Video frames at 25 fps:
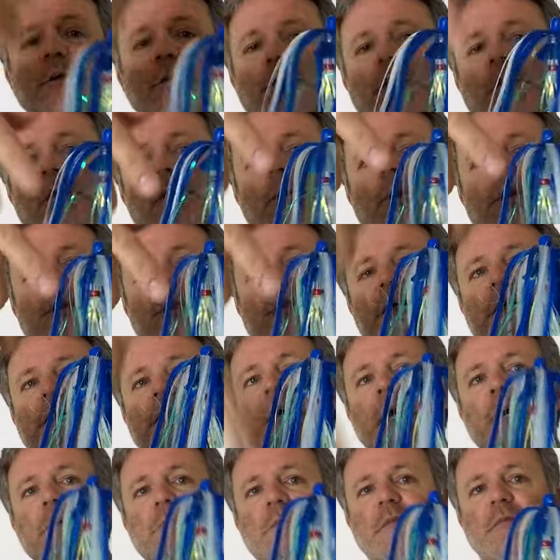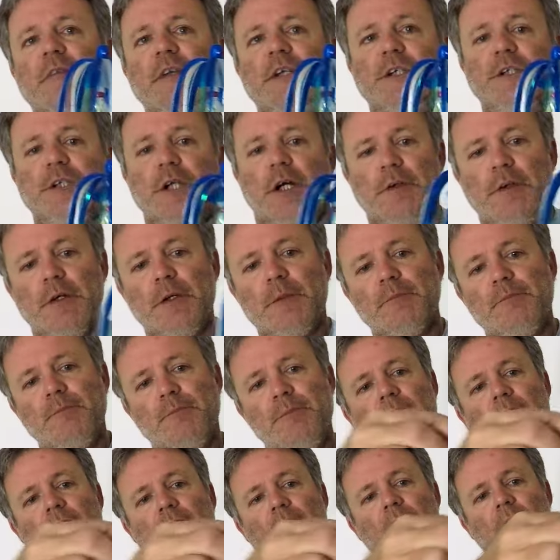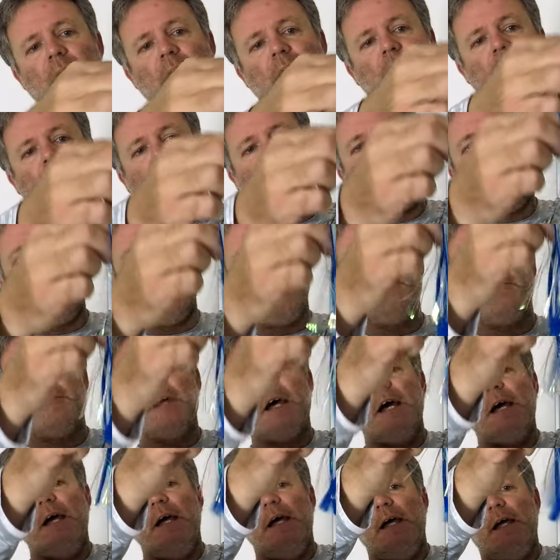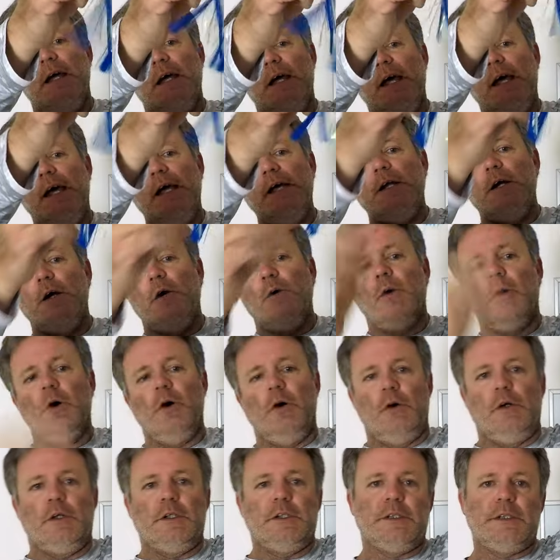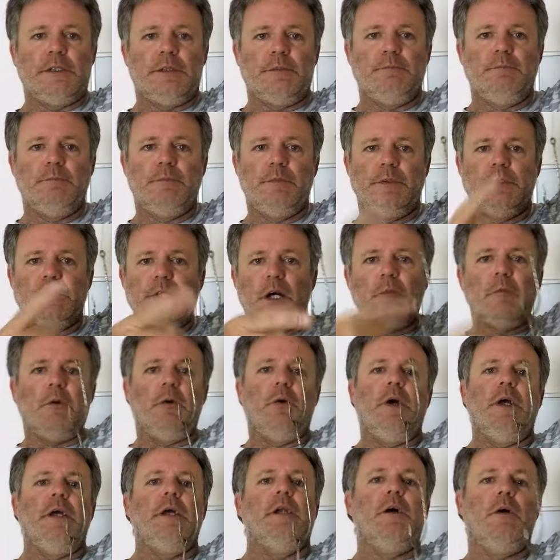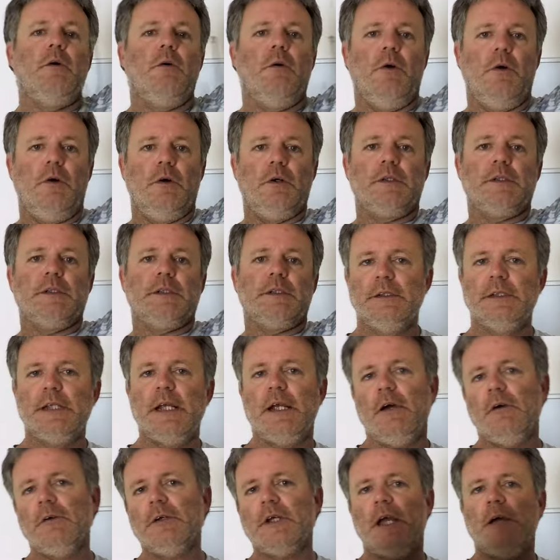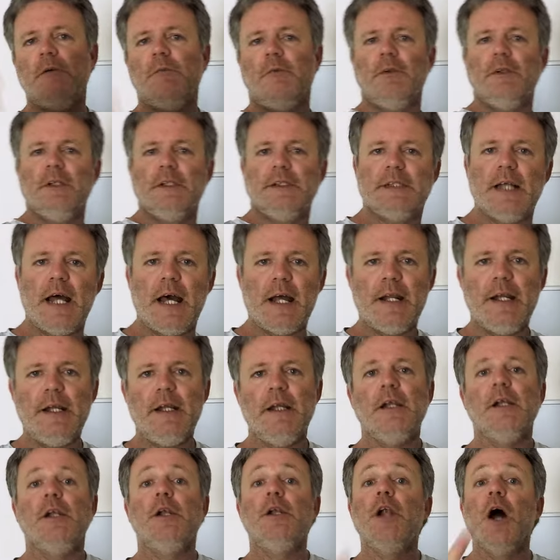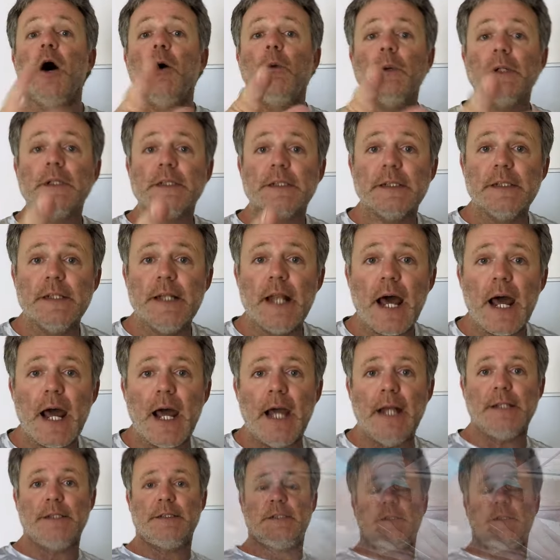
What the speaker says: lures on top of each other, and then I've got 8-0 hooks, double 8-0 hooks. Say, okay, well, is that it? No, it's not.